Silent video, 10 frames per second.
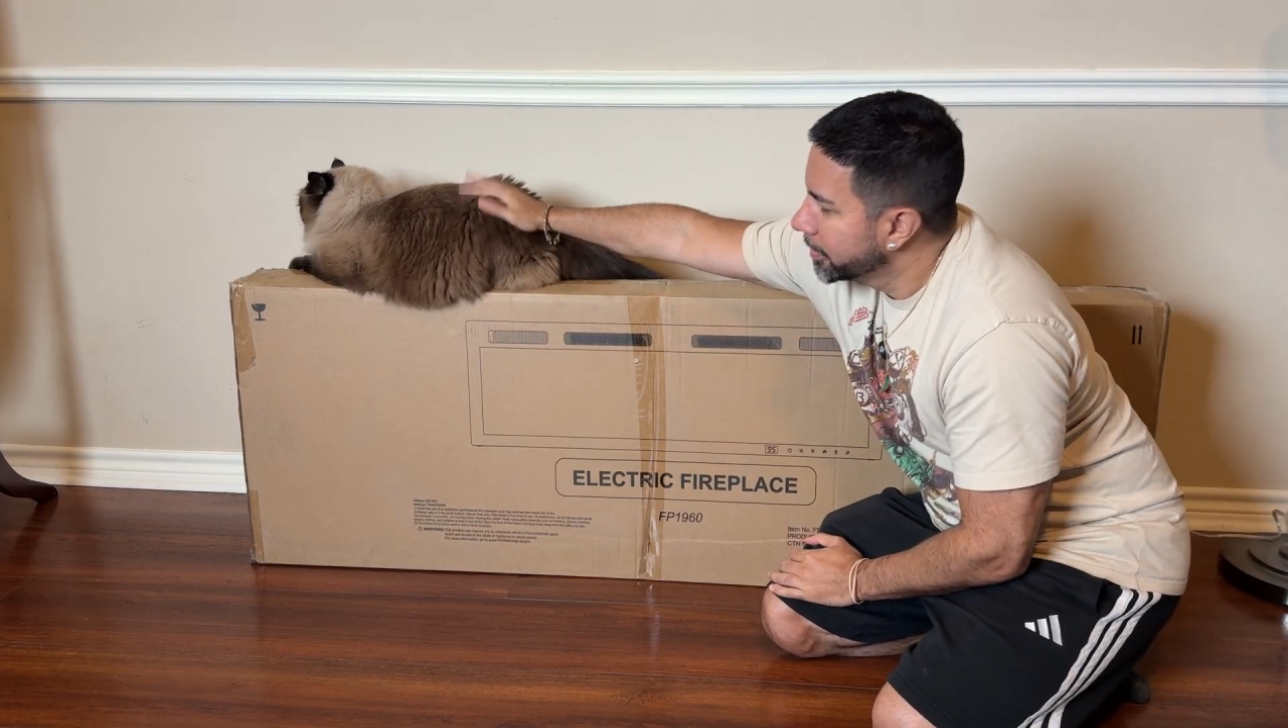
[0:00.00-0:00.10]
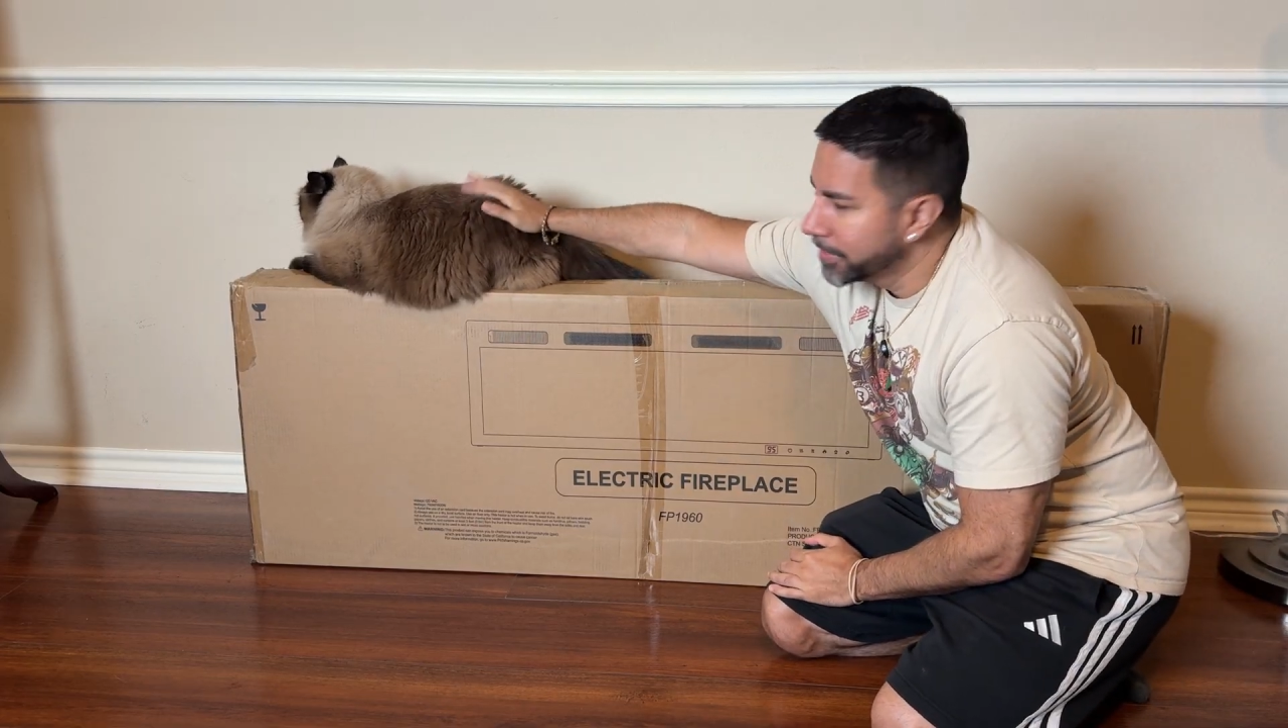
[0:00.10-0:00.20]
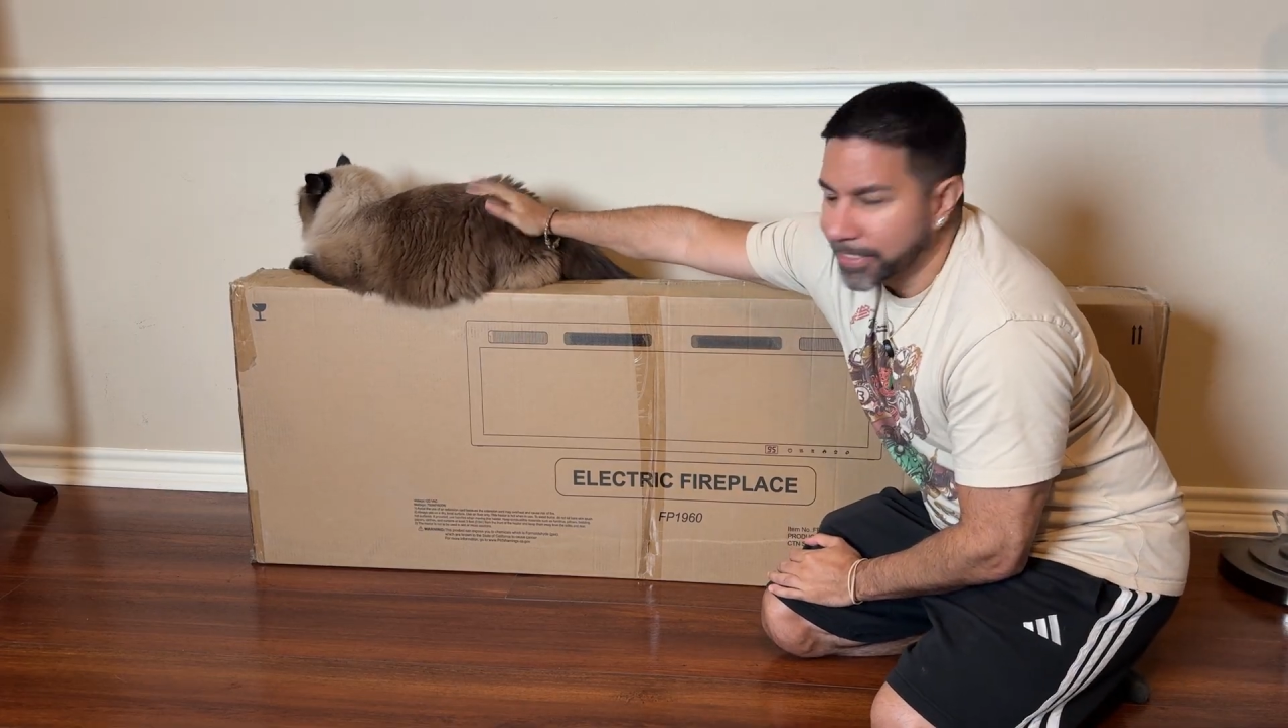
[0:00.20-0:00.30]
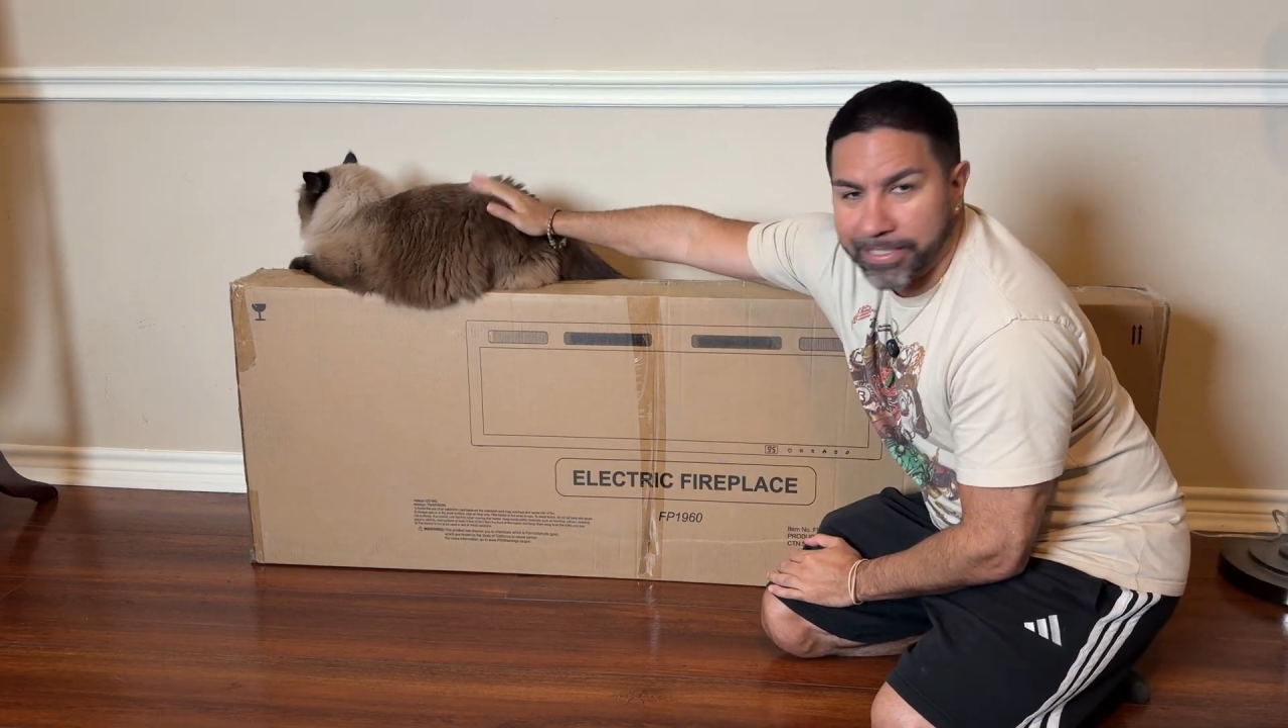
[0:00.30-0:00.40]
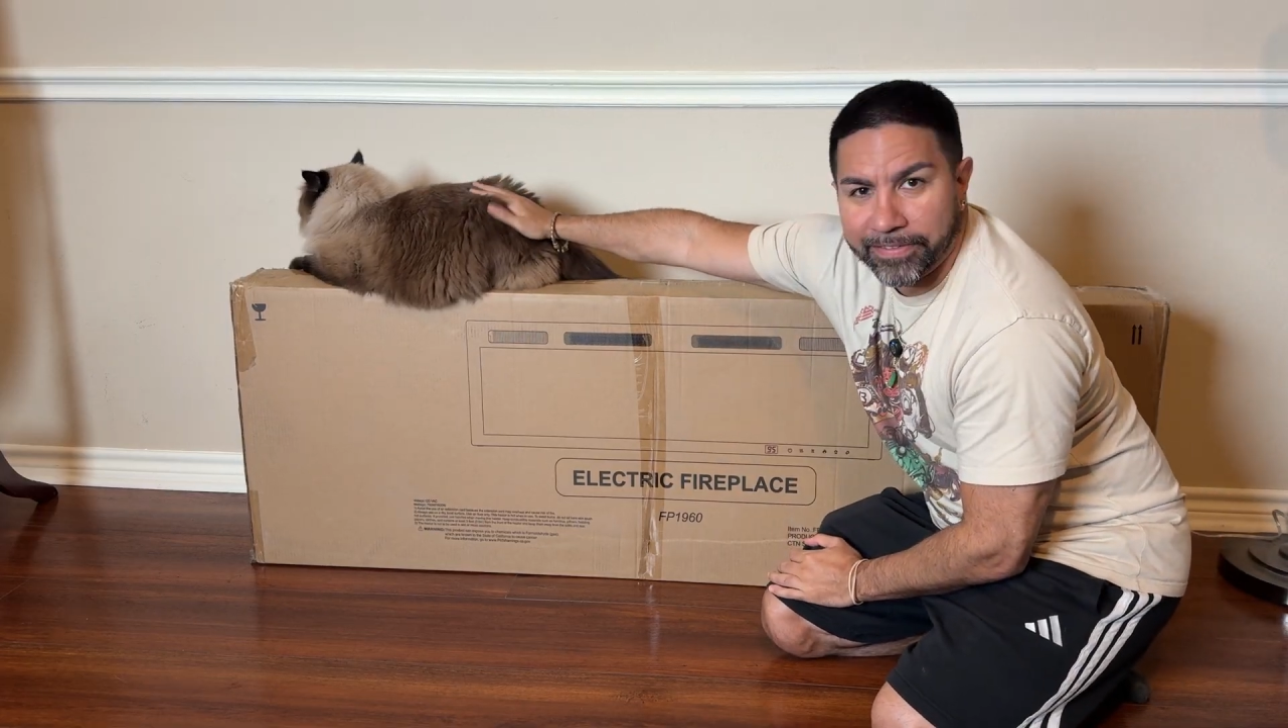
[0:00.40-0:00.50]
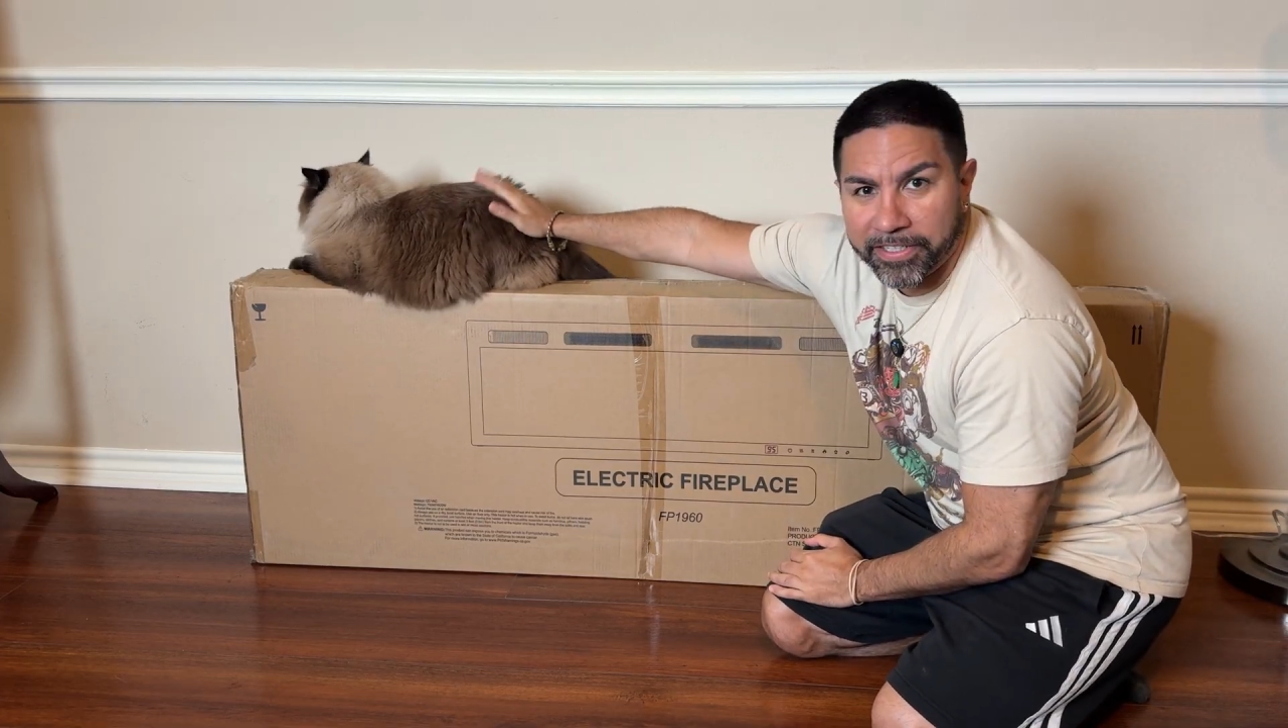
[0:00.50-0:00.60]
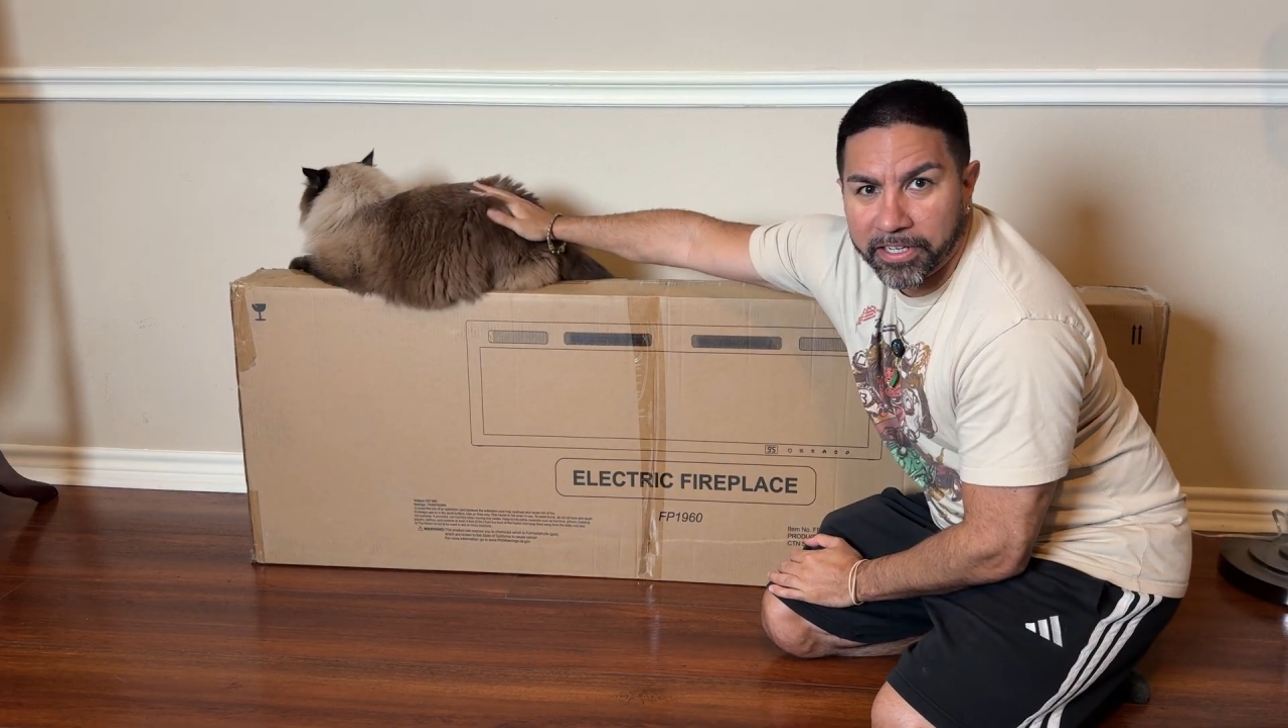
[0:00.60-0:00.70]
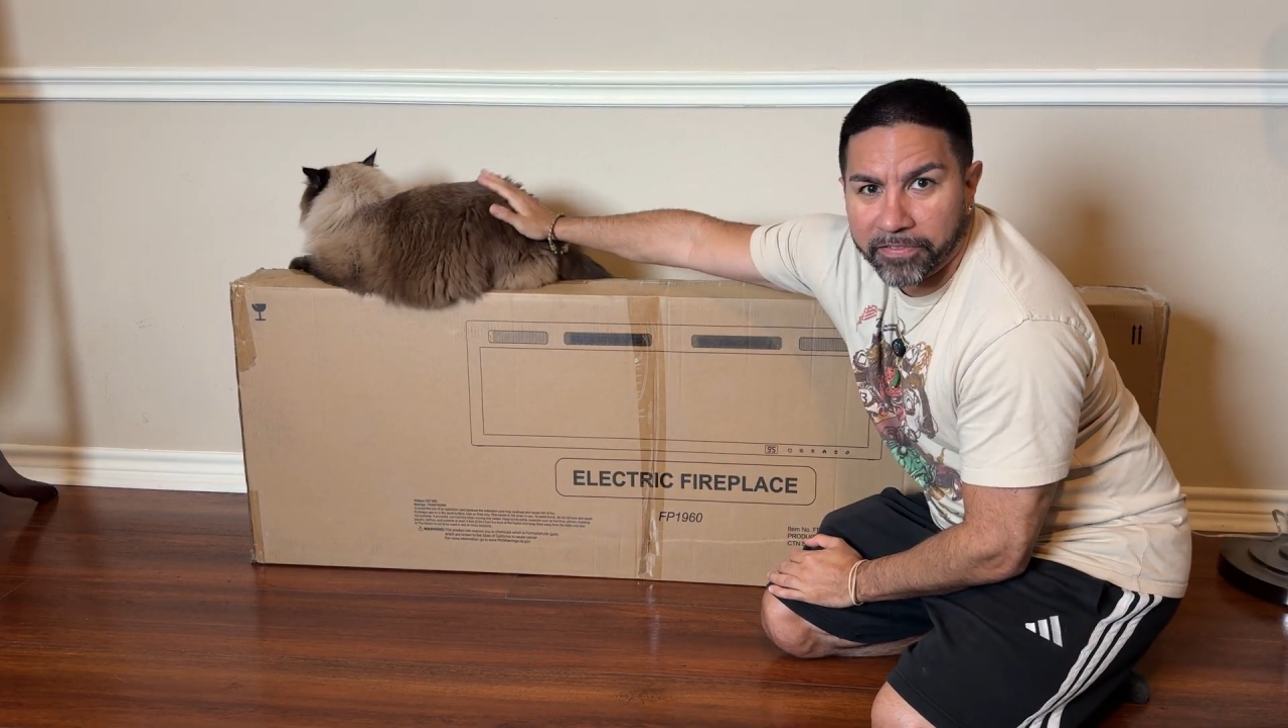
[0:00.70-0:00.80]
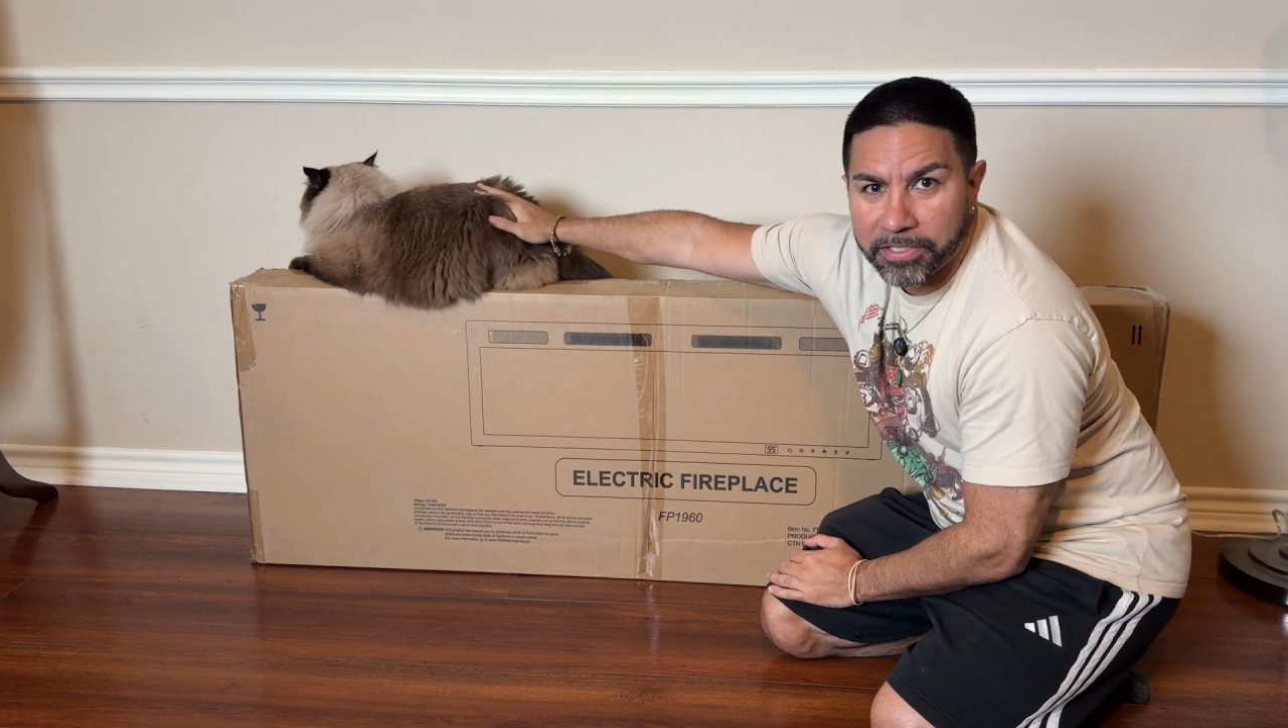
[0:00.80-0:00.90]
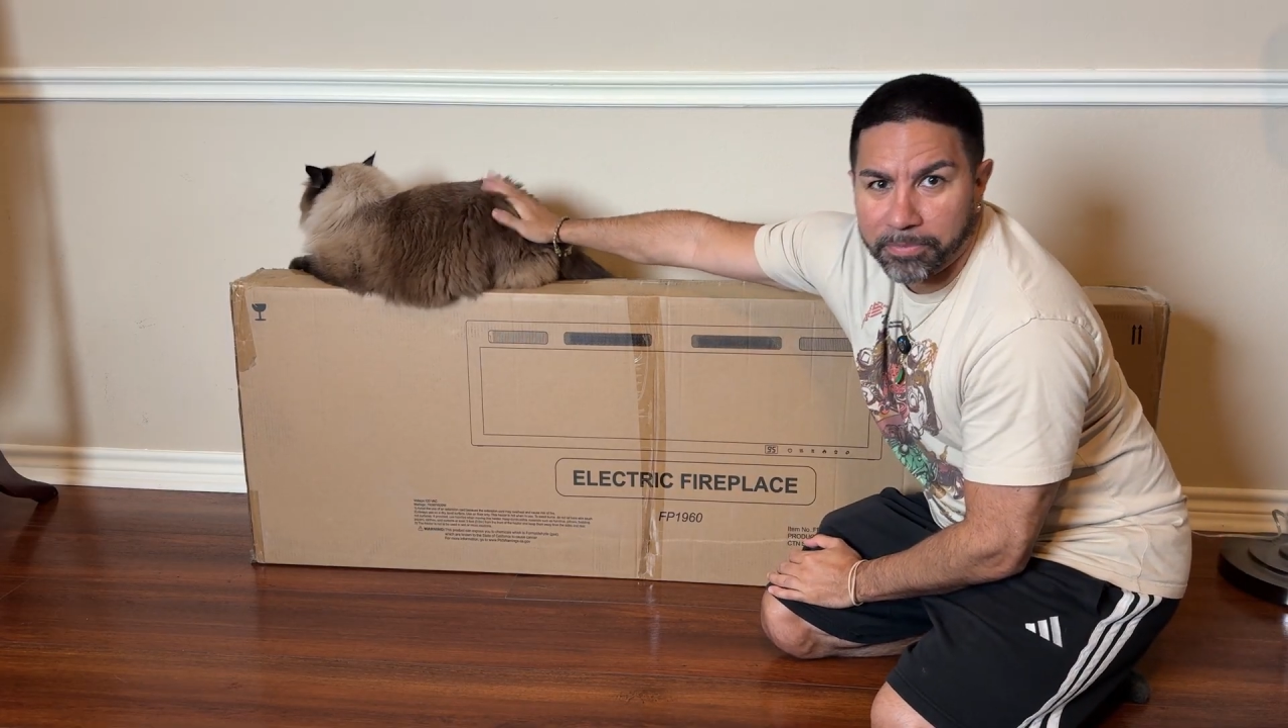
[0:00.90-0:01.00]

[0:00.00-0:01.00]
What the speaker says: You're gonna have to get off this